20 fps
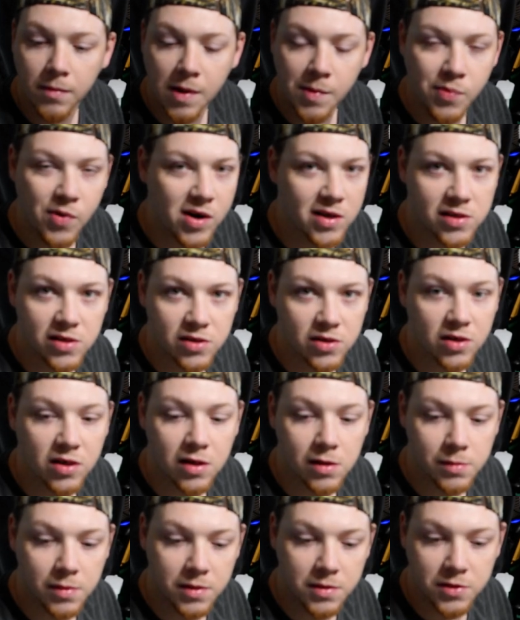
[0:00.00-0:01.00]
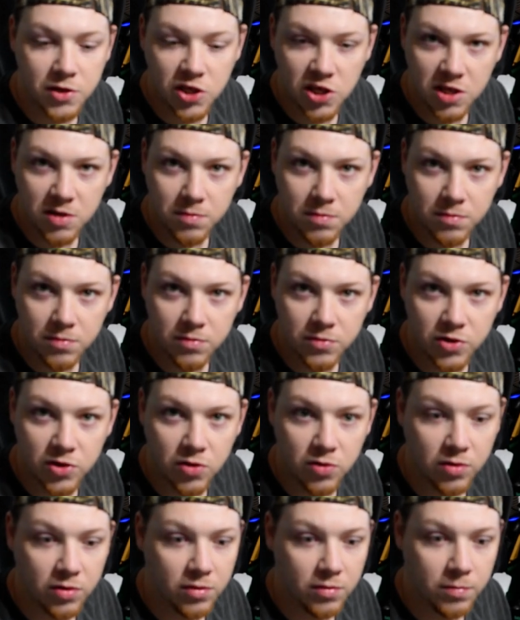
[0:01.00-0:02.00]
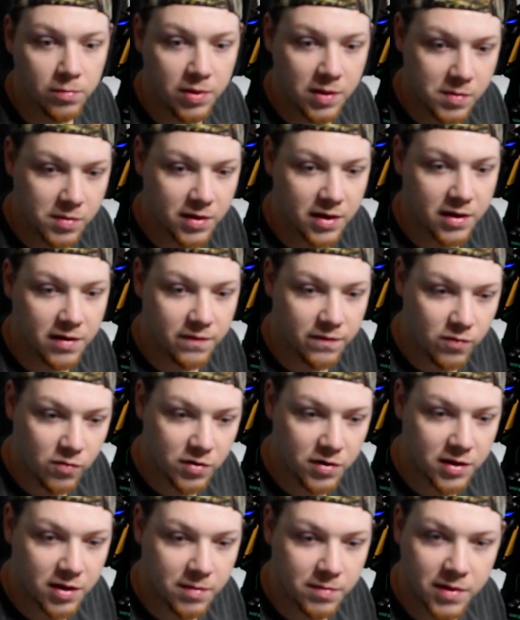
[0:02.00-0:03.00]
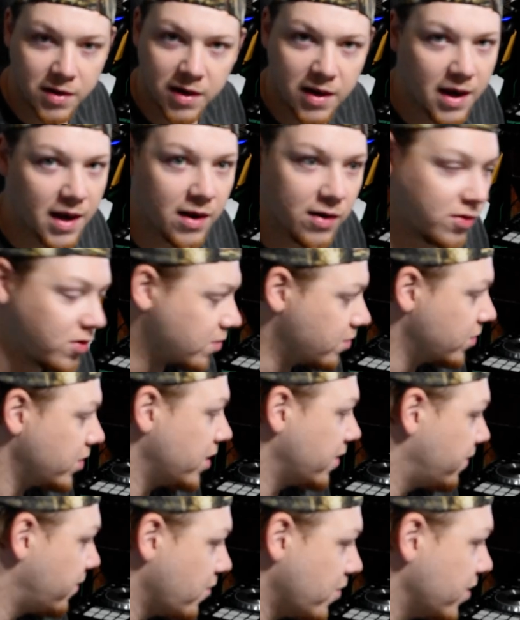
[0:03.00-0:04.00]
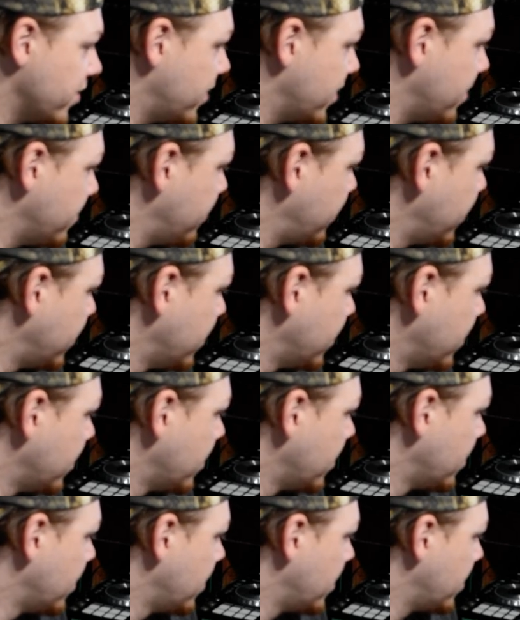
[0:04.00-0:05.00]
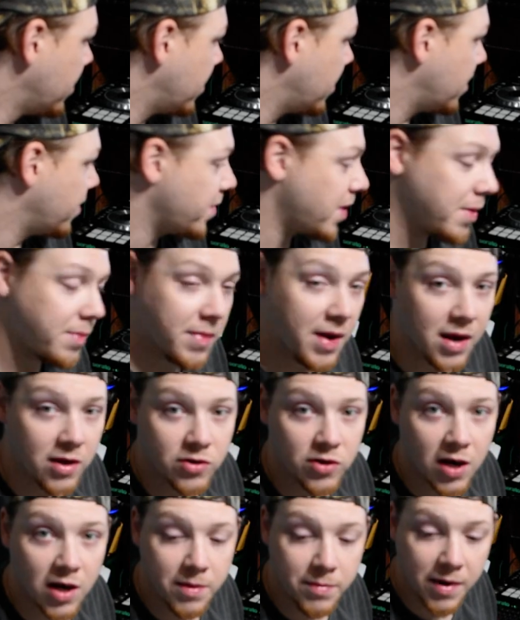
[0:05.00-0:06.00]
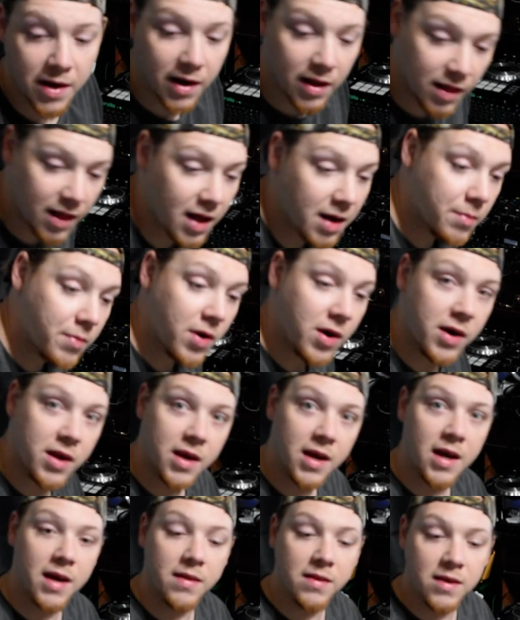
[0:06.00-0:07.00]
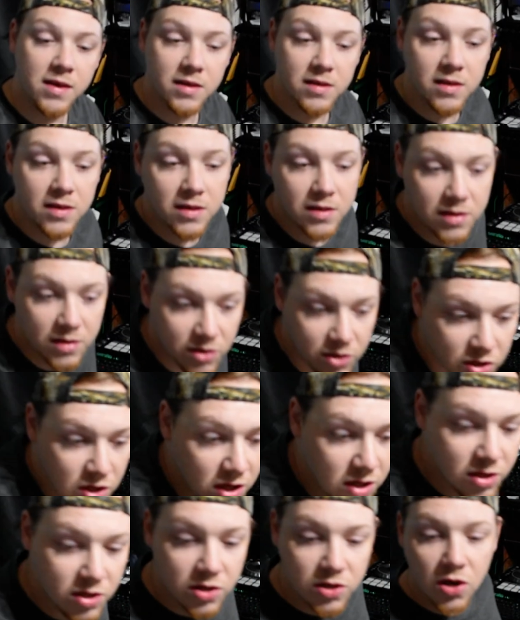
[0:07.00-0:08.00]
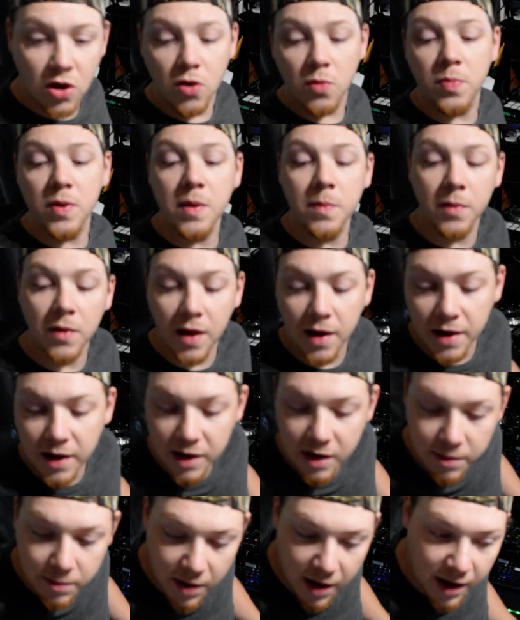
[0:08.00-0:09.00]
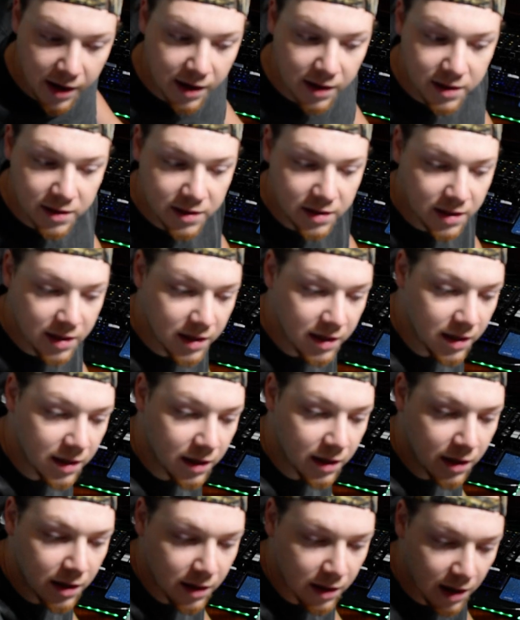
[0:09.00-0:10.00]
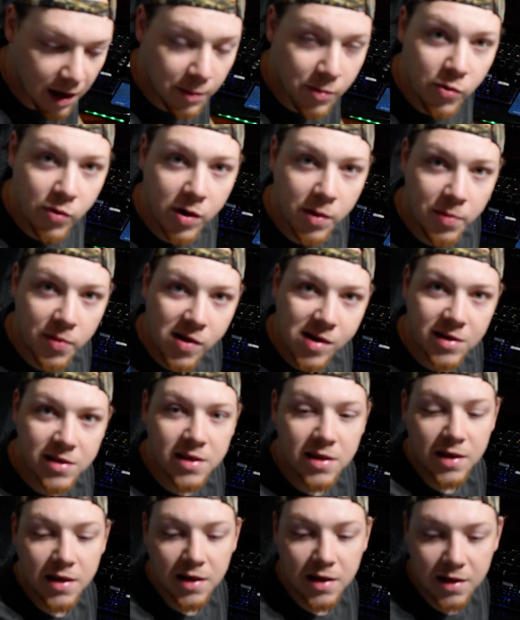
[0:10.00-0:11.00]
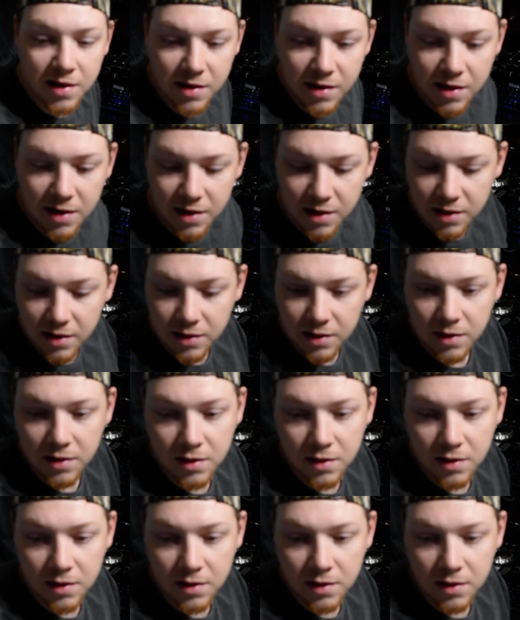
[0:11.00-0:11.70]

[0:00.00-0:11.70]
my prices are going to be cheap so people can afford them that can't normally afford them. Um, I'm not trying to make a lot of money on this. This is just so people on eBay can see I'm a real person and uh,